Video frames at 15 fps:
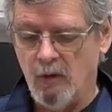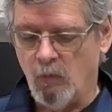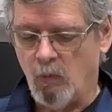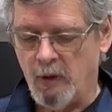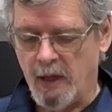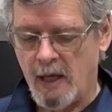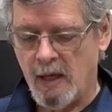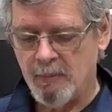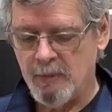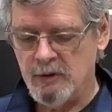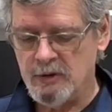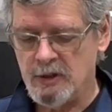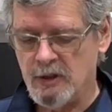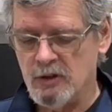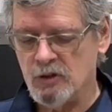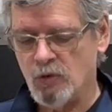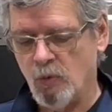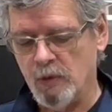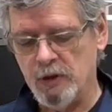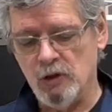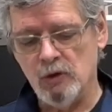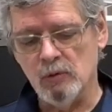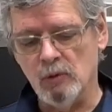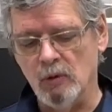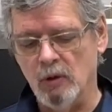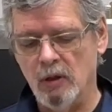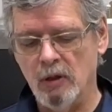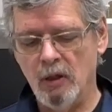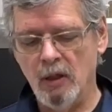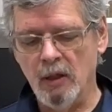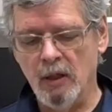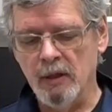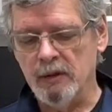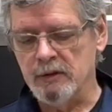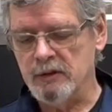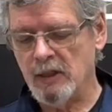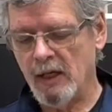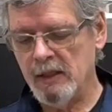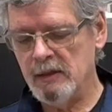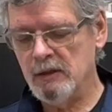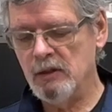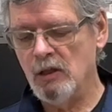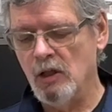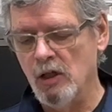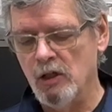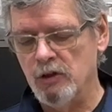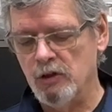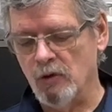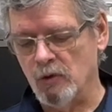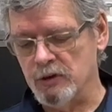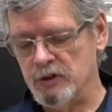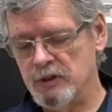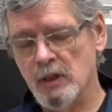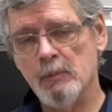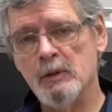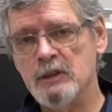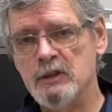What happens is when you tighten your stem